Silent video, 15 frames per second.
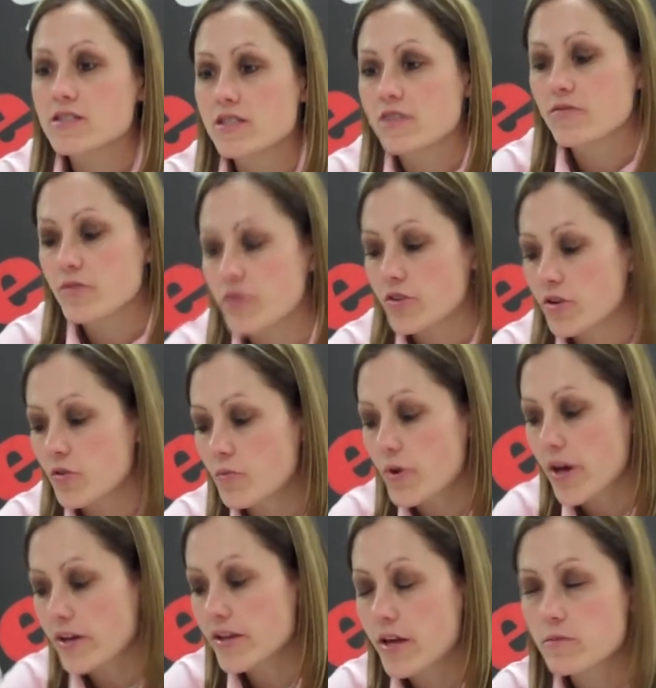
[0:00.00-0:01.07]
They've, you know,
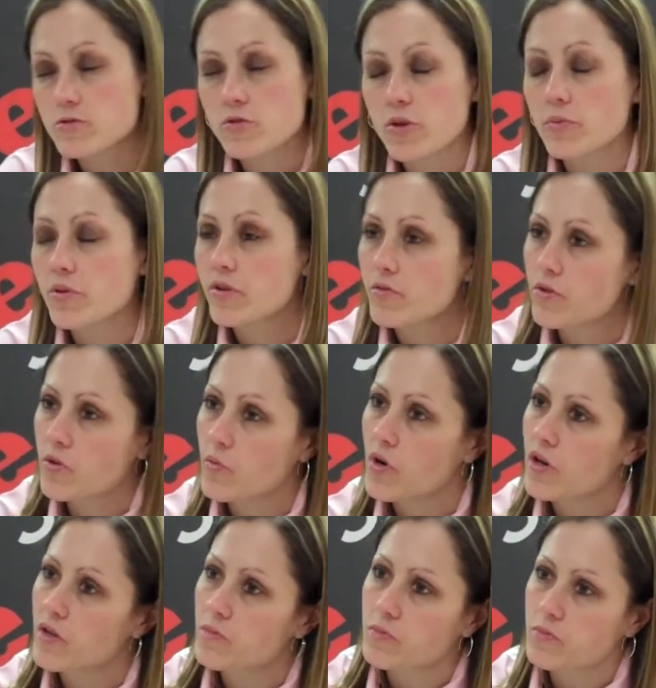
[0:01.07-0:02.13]
had games where they played really
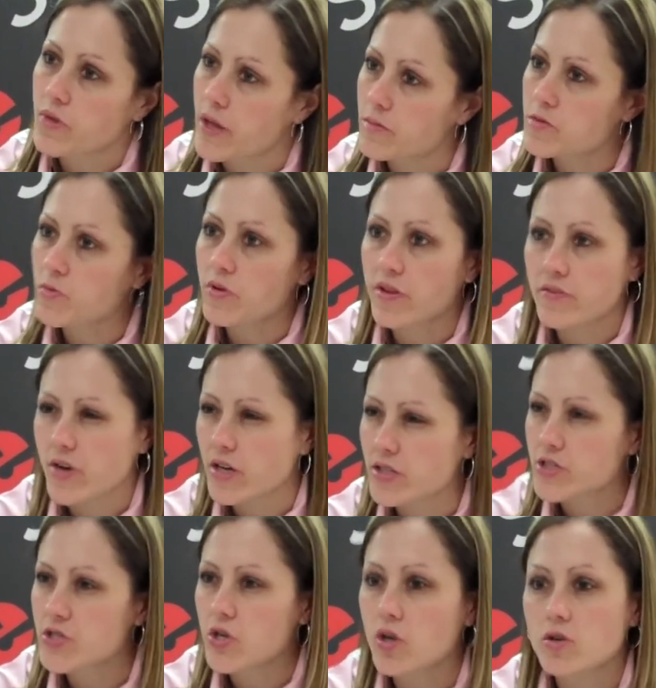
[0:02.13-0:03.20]
well and games where they've kind
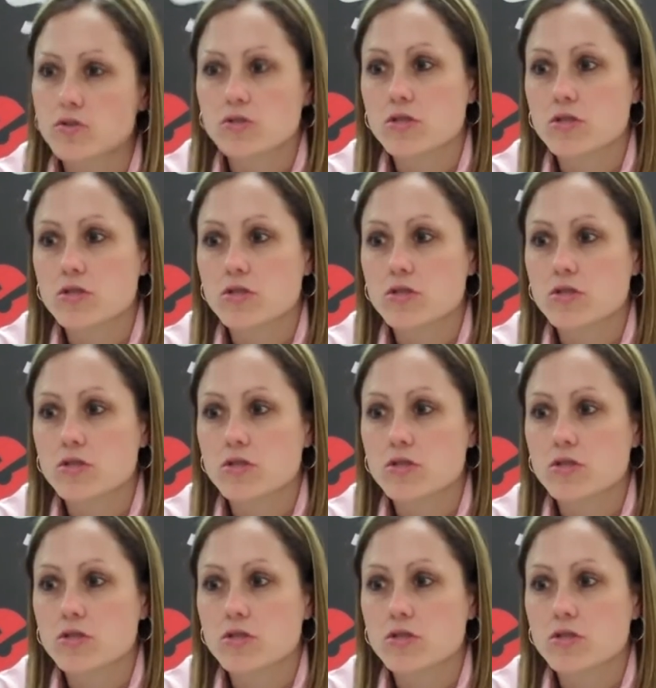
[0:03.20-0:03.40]
of struggled.